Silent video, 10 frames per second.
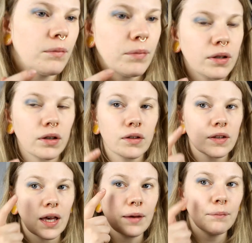Because
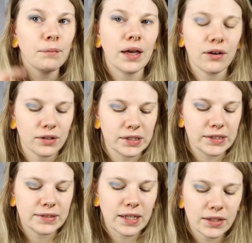I'm better on
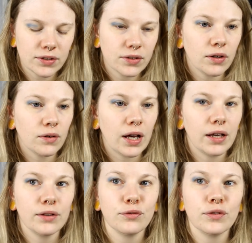this eye, so
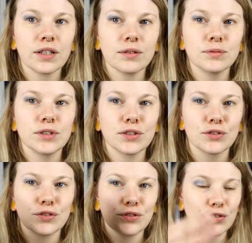I think I would
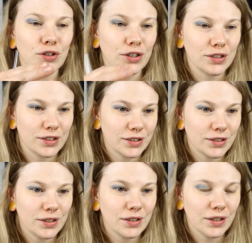just turn
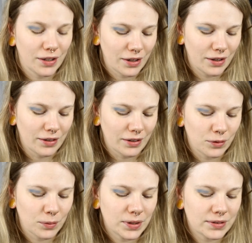
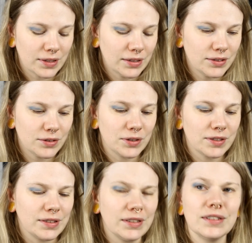this way instead so you can
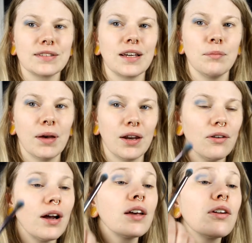see this eye
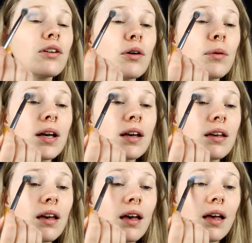better. I don't know why I
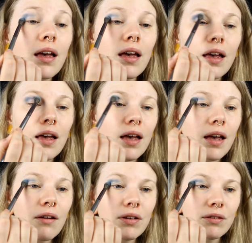
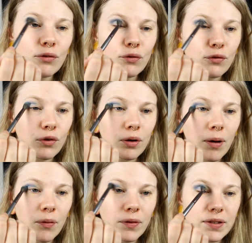haven't even thought
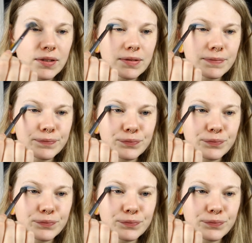about this.